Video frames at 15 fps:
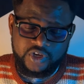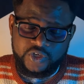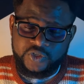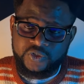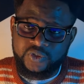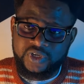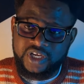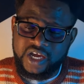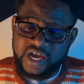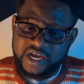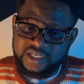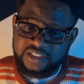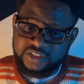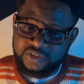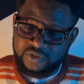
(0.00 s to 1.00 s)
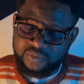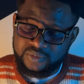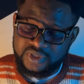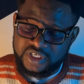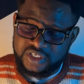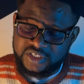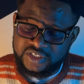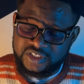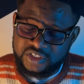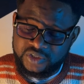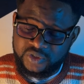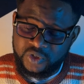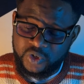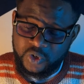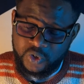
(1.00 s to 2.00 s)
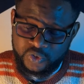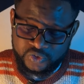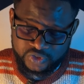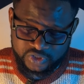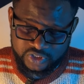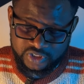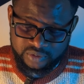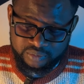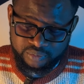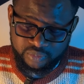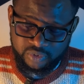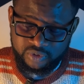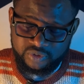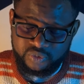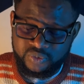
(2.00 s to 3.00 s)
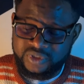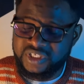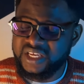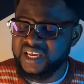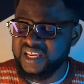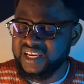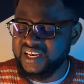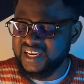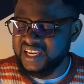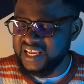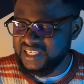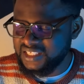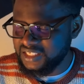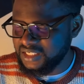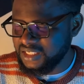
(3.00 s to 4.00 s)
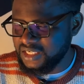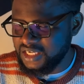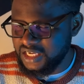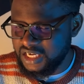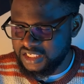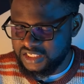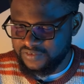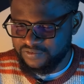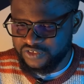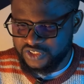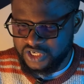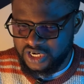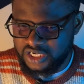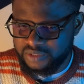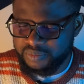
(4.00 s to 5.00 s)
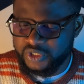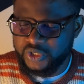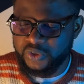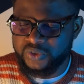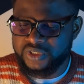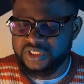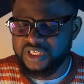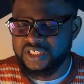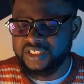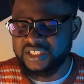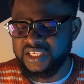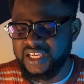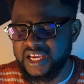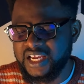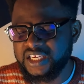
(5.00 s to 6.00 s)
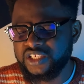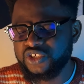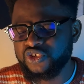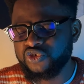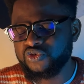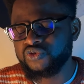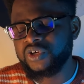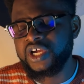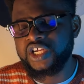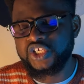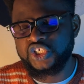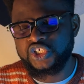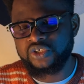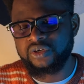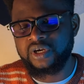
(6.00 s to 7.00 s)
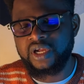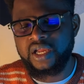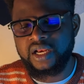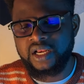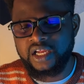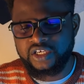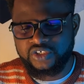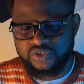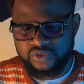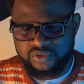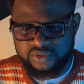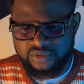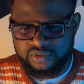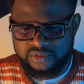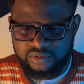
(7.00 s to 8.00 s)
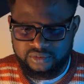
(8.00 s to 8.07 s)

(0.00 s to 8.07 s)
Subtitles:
So the atom is still oxygen but with a net negative charge because it has gained 2 extra electrons.